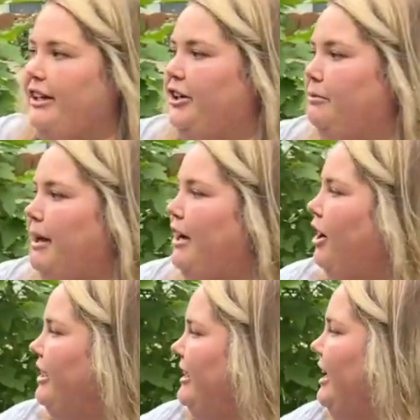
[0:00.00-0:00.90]
here in my
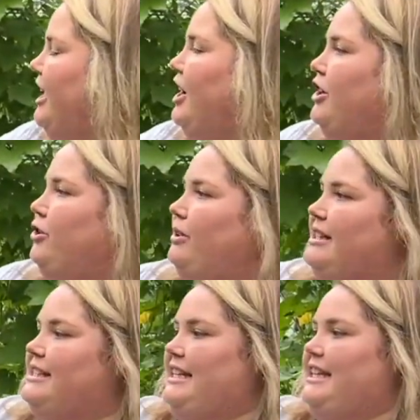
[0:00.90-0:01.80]
garden, you
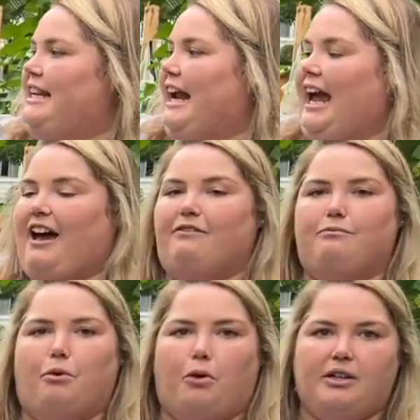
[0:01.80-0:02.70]
can see that I have
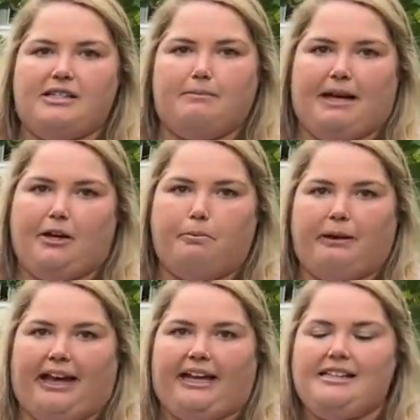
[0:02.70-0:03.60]
more tomato
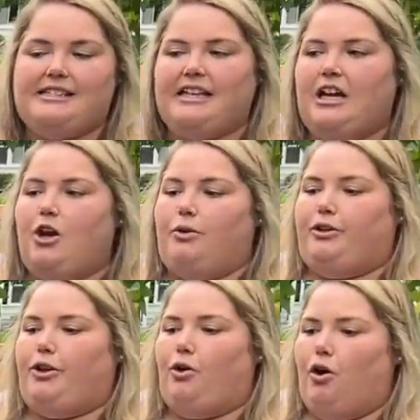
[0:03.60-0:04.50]
plants. We
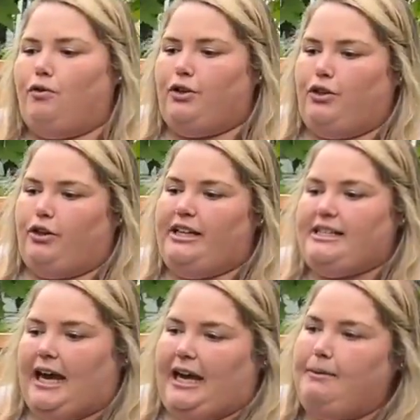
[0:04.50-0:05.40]
grow over 30
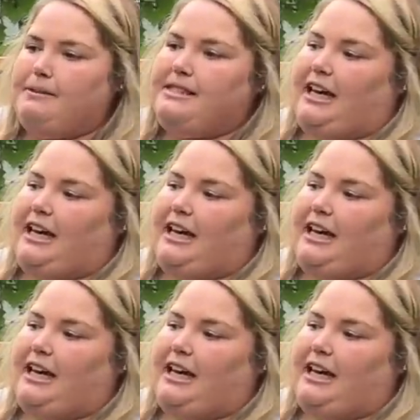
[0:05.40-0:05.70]
types.